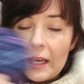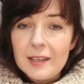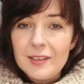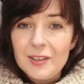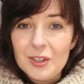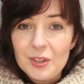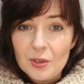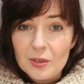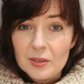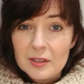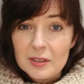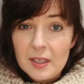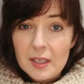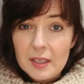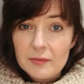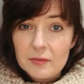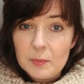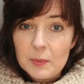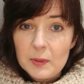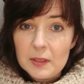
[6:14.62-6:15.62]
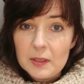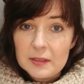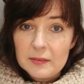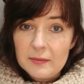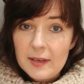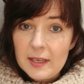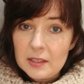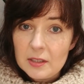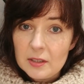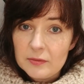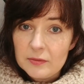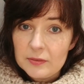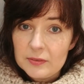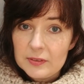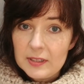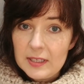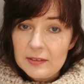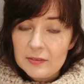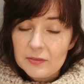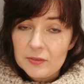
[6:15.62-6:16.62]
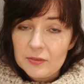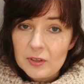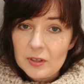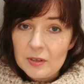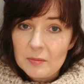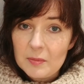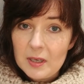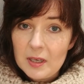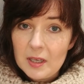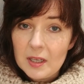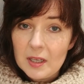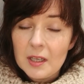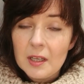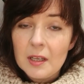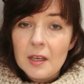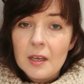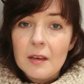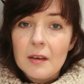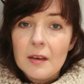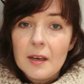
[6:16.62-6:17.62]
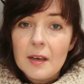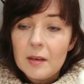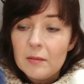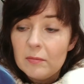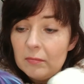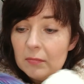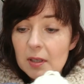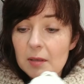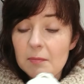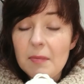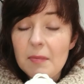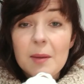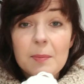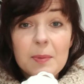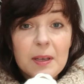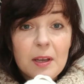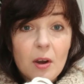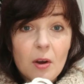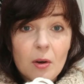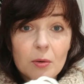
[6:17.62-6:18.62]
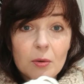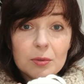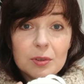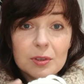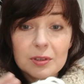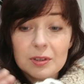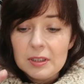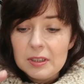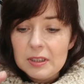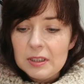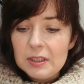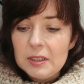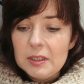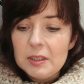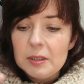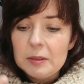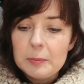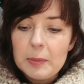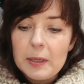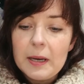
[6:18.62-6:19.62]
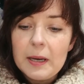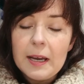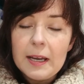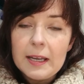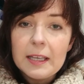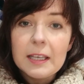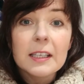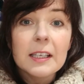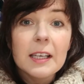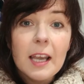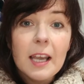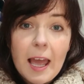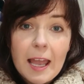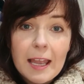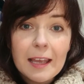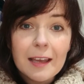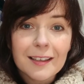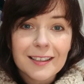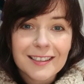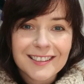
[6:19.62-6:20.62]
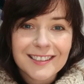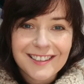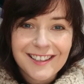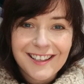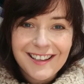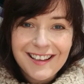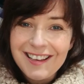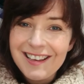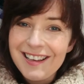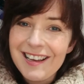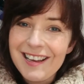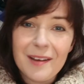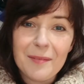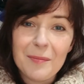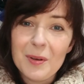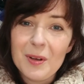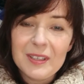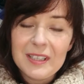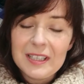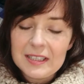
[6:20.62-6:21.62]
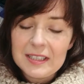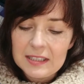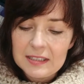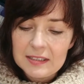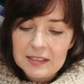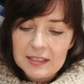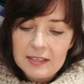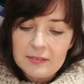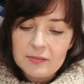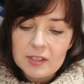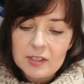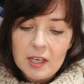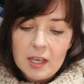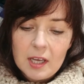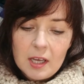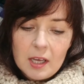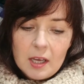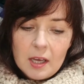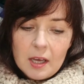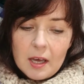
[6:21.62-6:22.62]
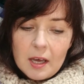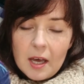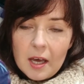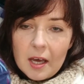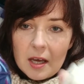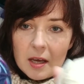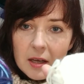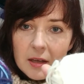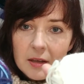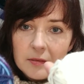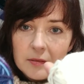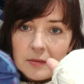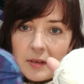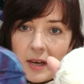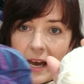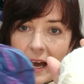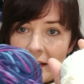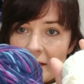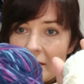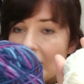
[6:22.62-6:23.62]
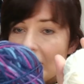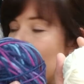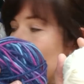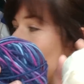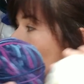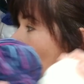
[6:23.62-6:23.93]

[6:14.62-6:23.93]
and short sleeved because I've had enough of sleeves for a minute. It might be cold, but I can layer. I'm not knitting sleeves, and